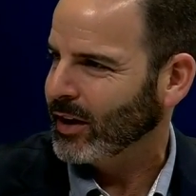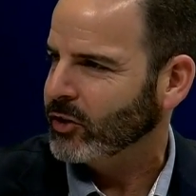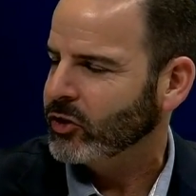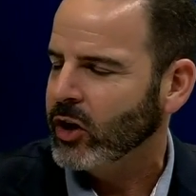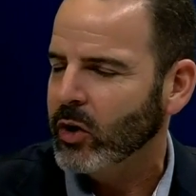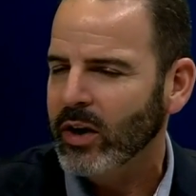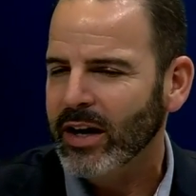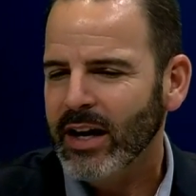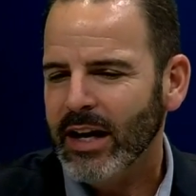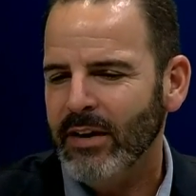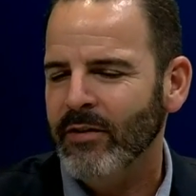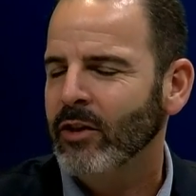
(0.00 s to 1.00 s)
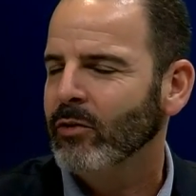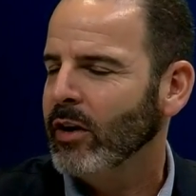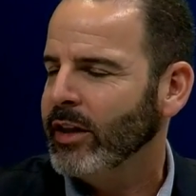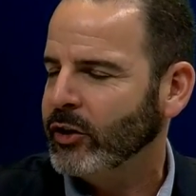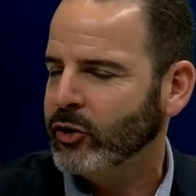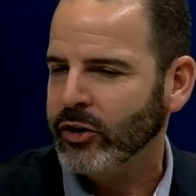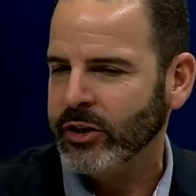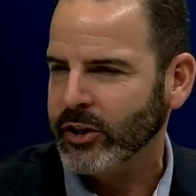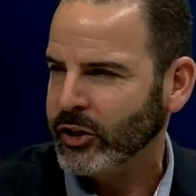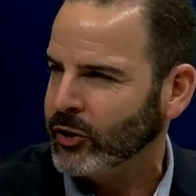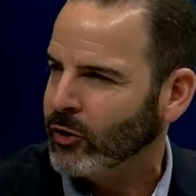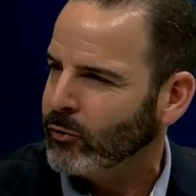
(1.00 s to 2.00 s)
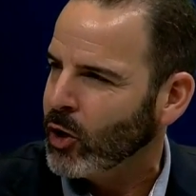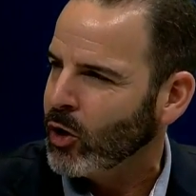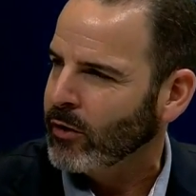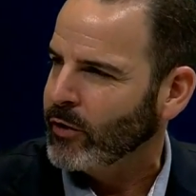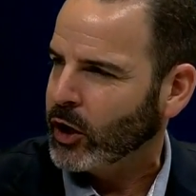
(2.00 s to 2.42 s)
And so even the traditional role of